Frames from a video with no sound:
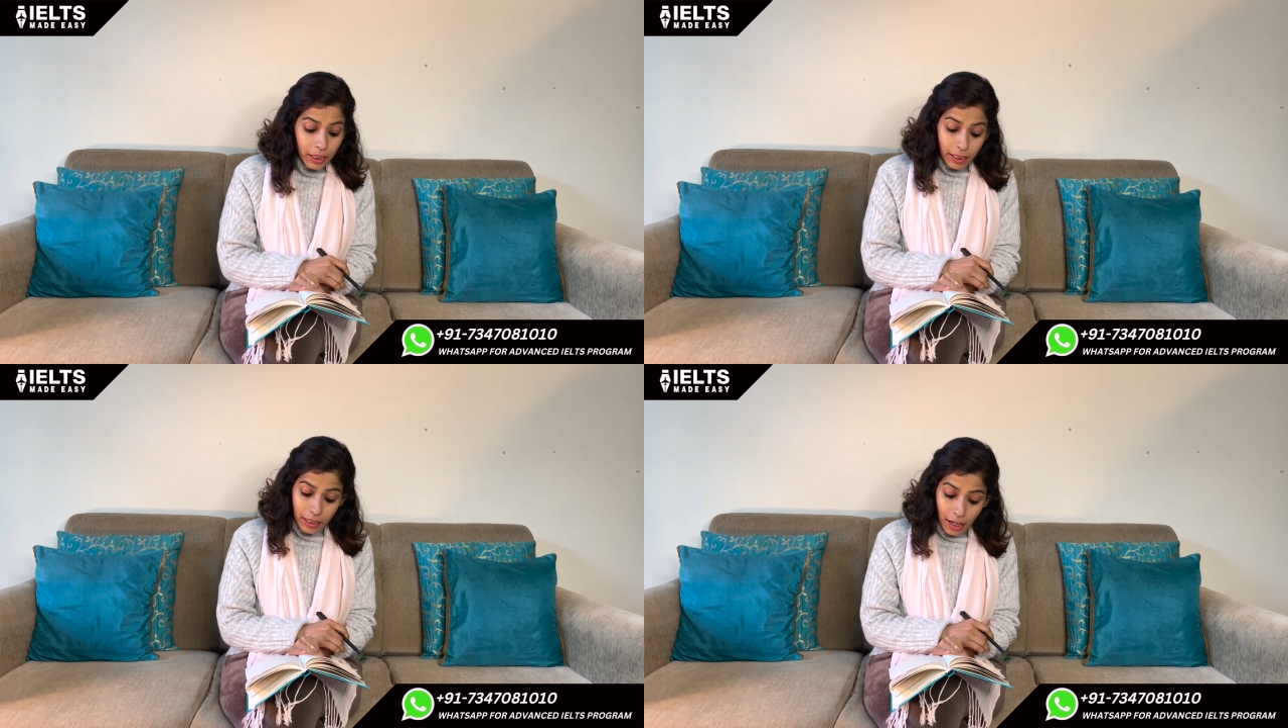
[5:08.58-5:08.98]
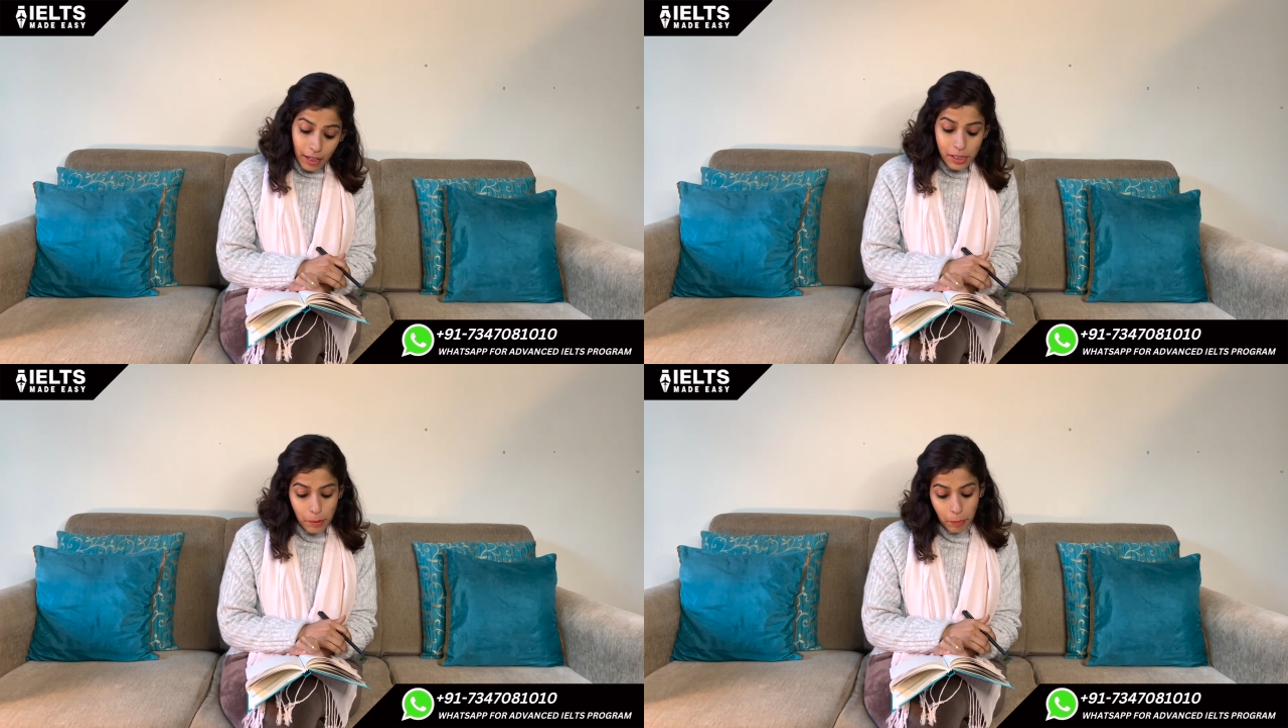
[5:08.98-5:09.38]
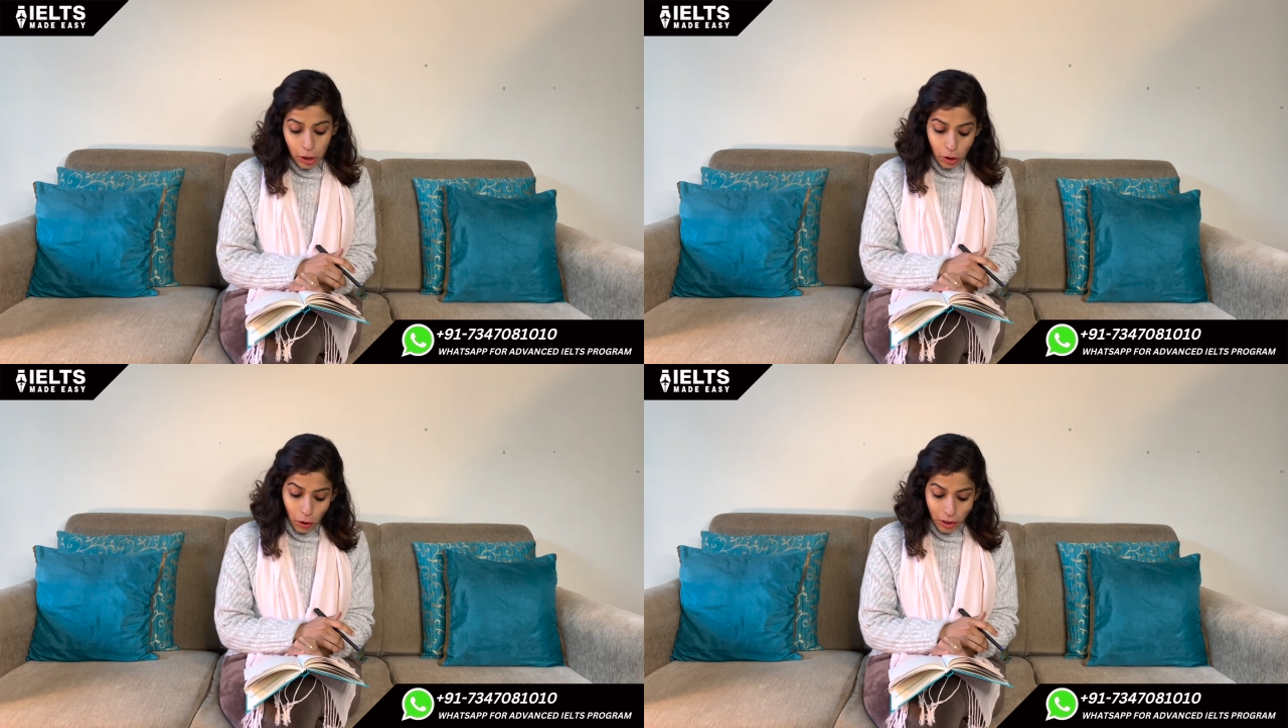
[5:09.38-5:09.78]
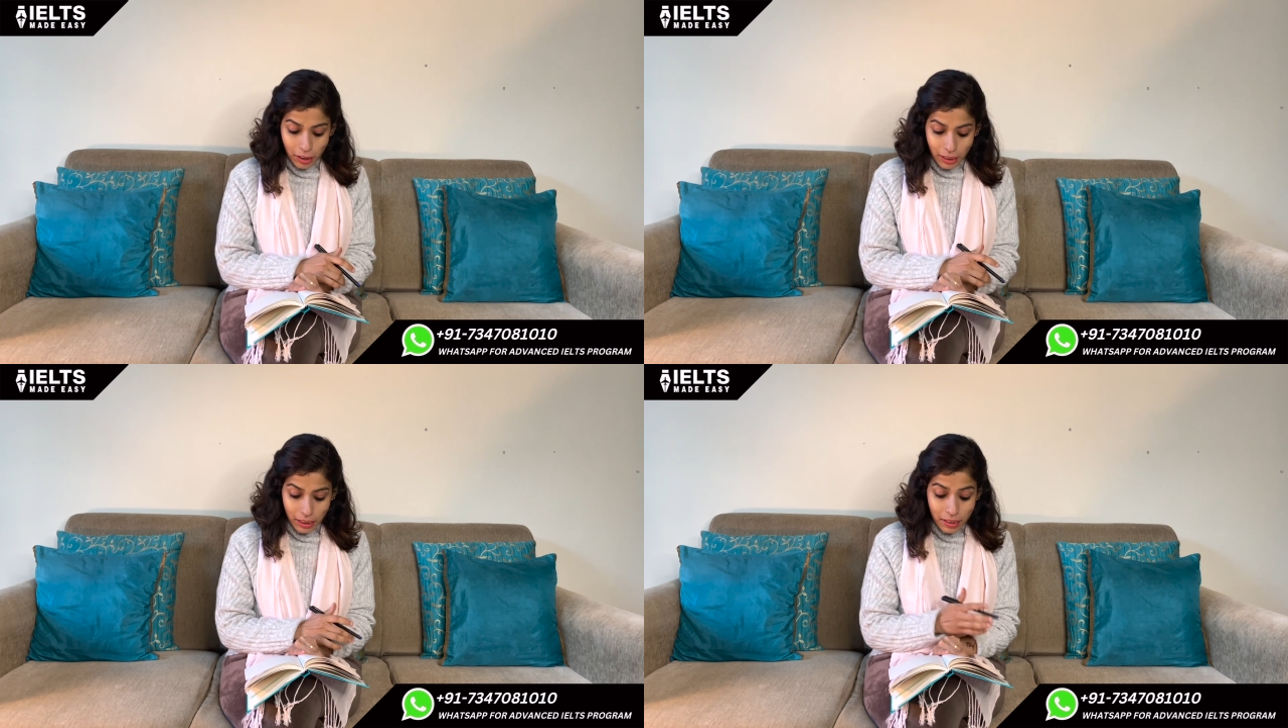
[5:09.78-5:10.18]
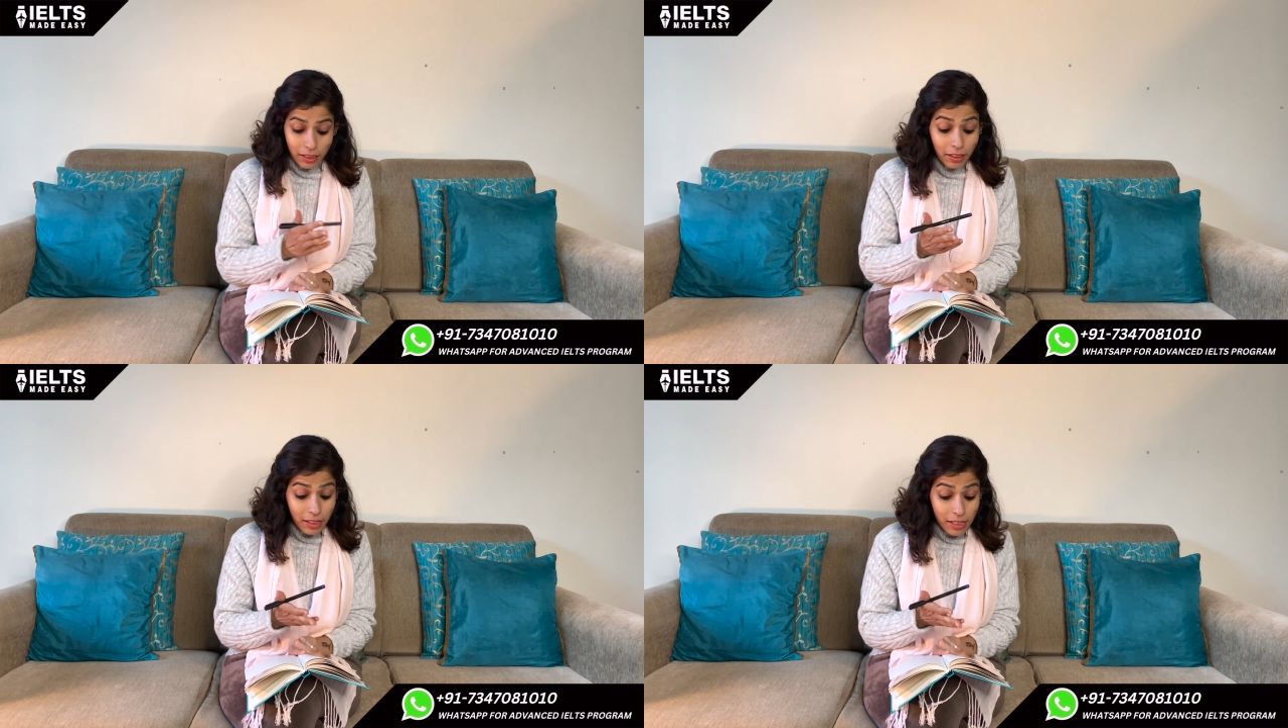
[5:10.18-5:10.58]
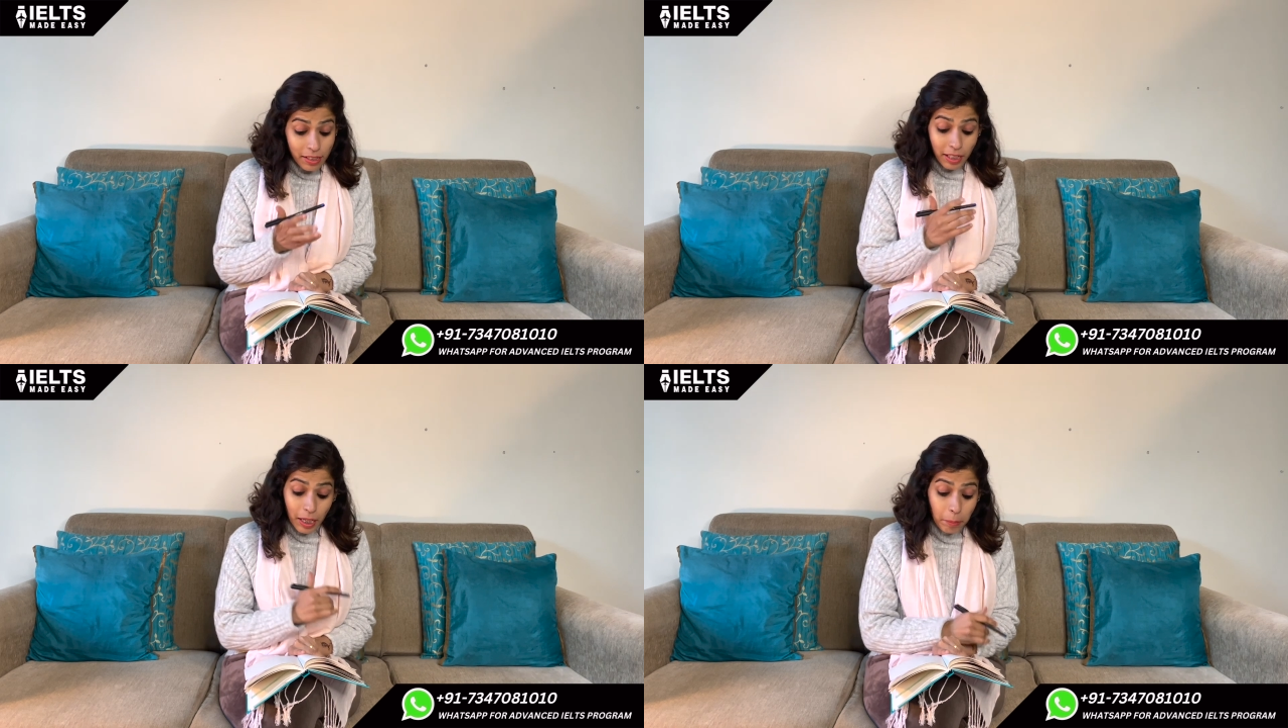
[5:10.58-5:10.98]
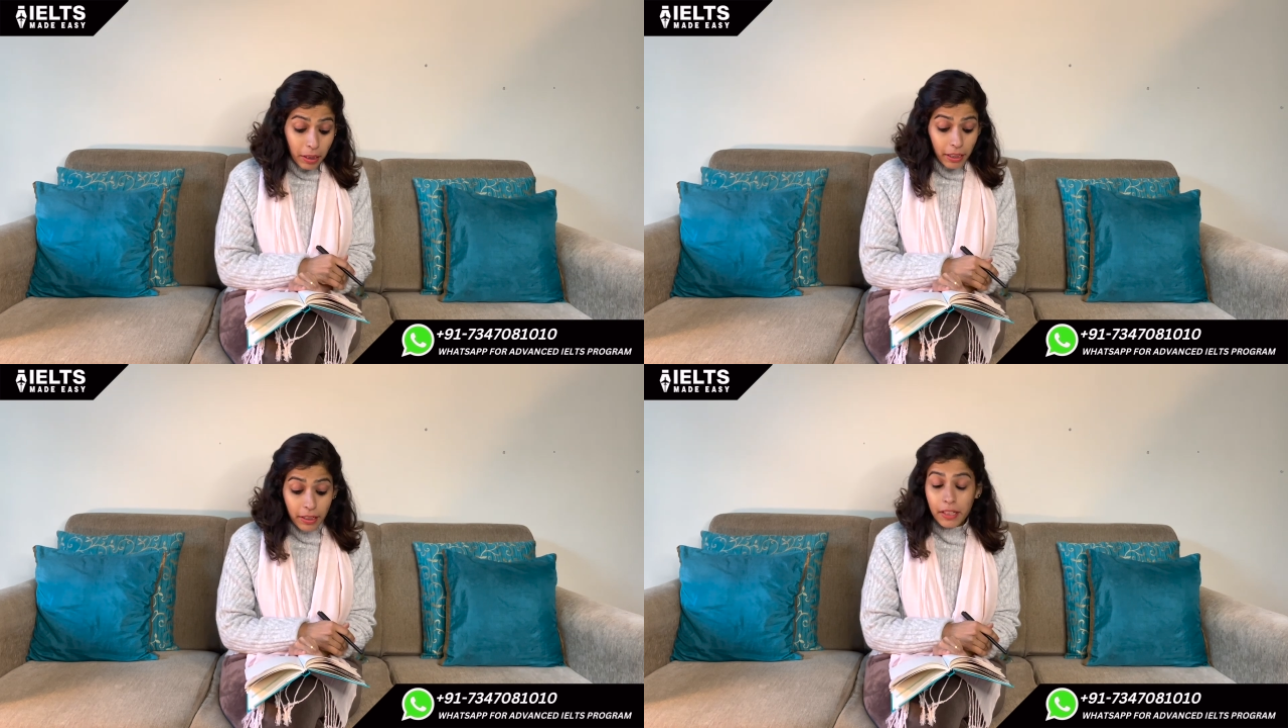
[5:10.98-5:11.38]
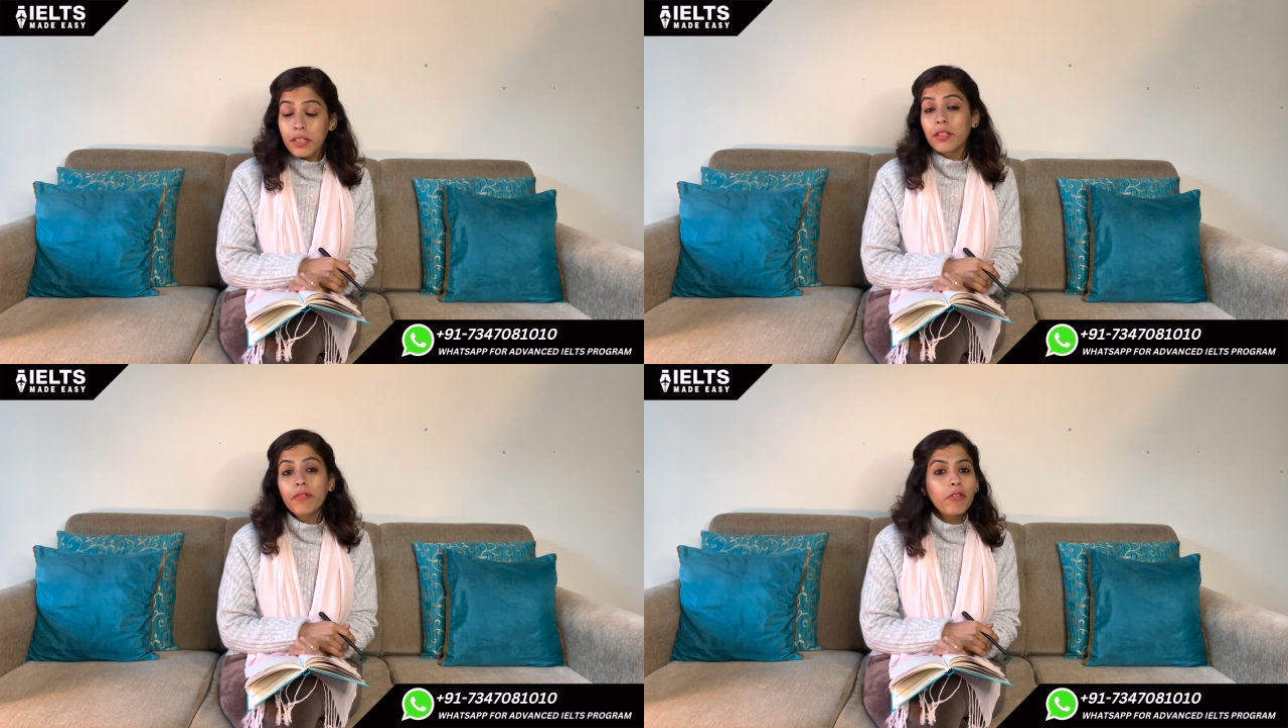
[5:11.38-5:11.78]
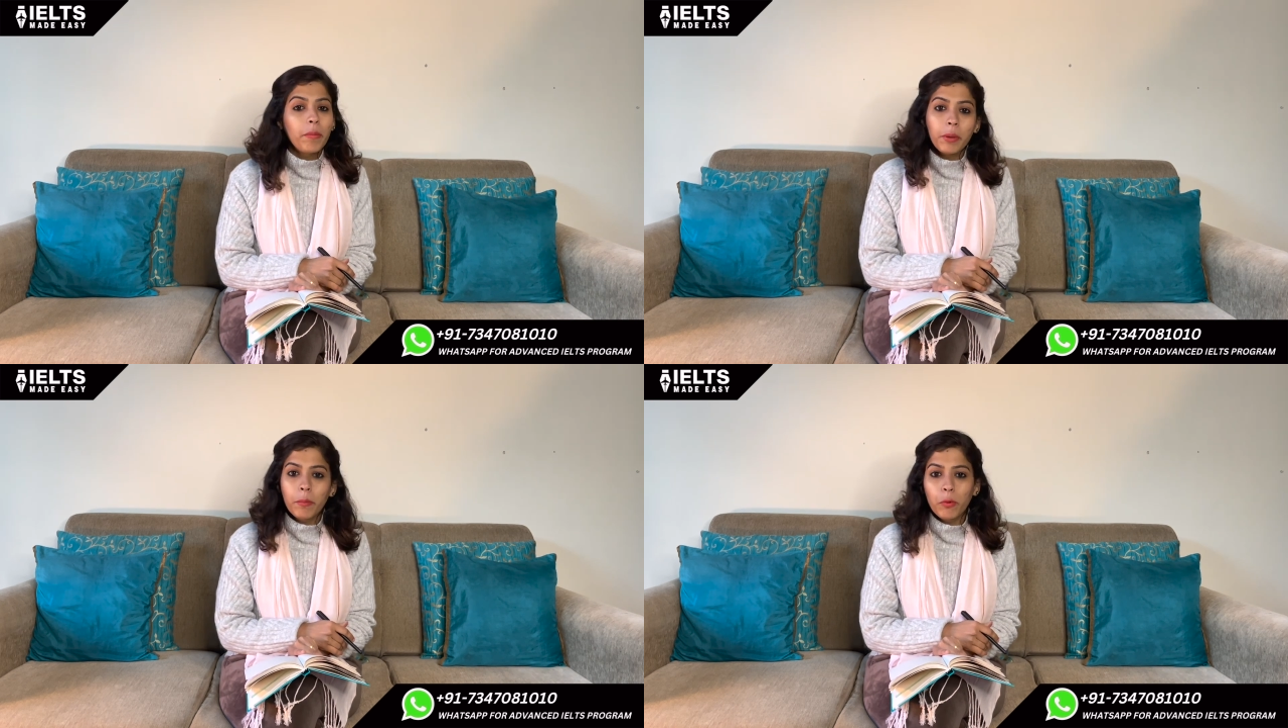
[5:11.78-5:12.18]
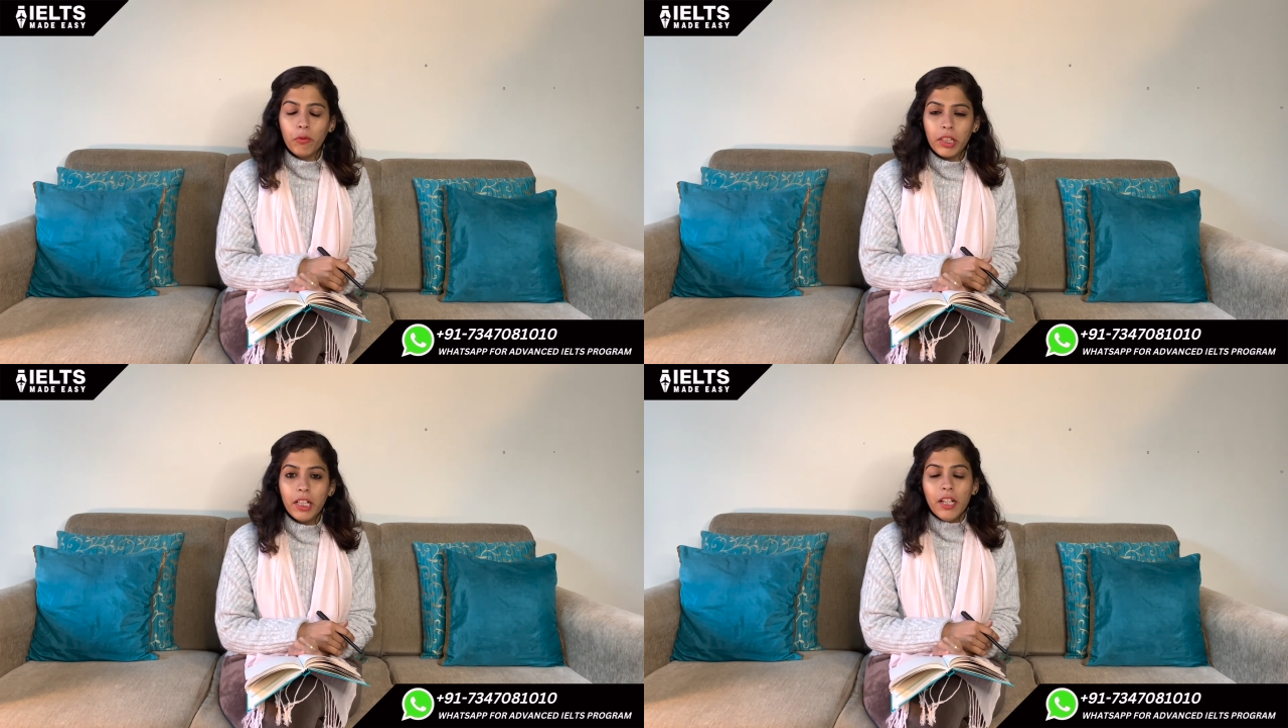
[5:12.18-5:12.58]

last but not the least, describe a character from the movie.